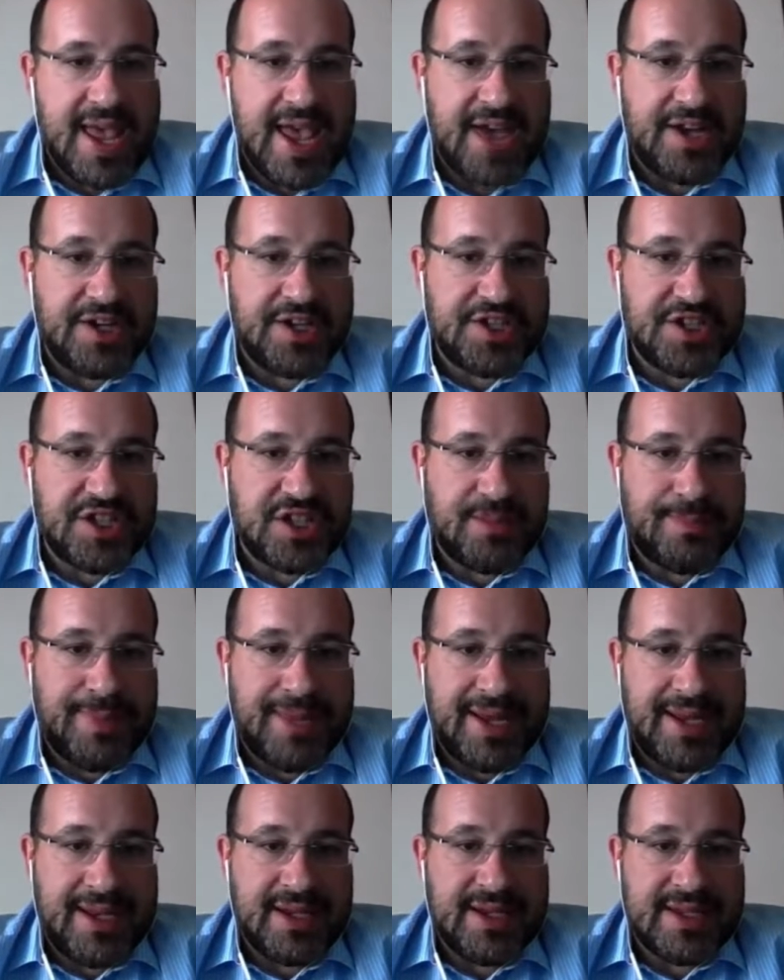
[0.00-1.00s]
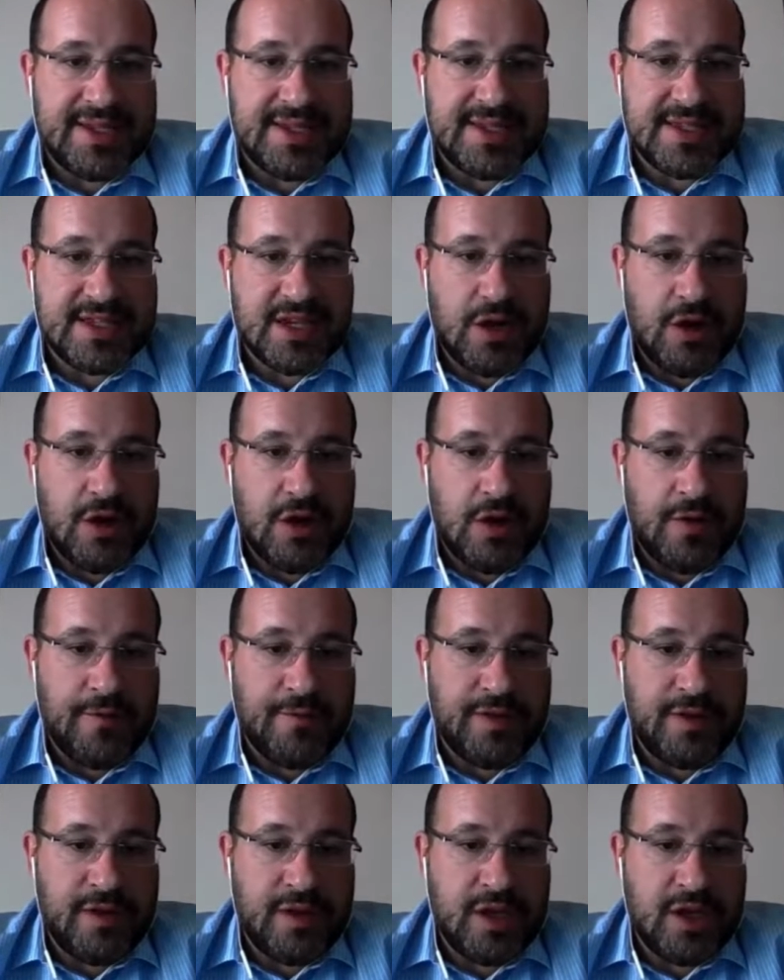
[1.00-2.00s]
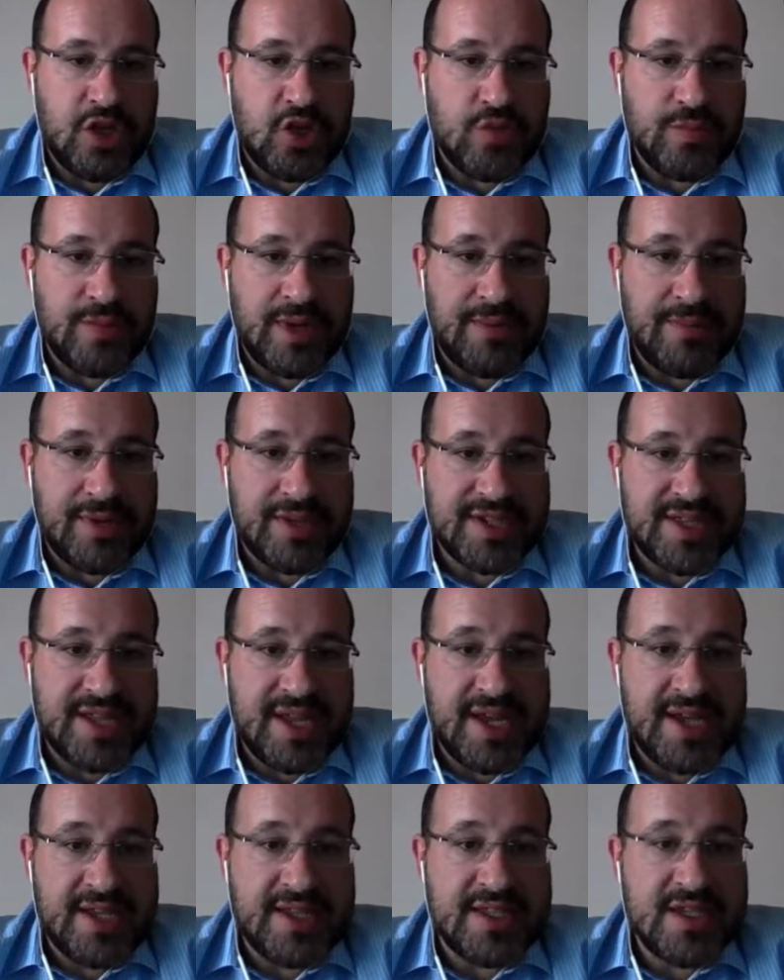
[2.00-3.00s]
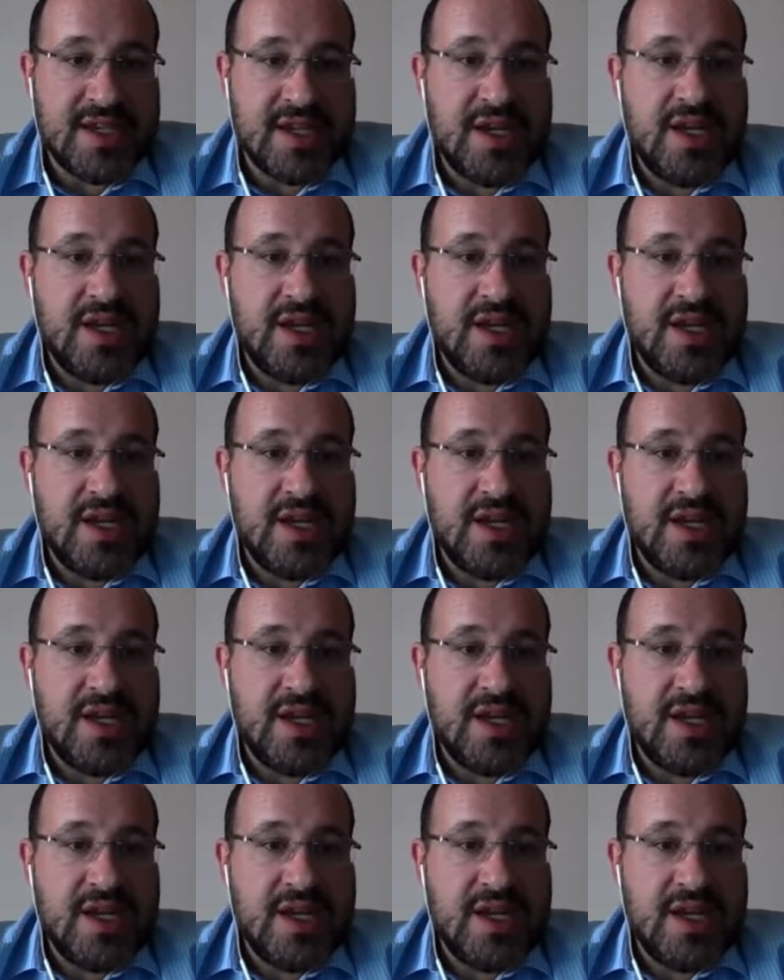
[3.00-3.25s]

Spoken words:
energy dependence of the EU member states.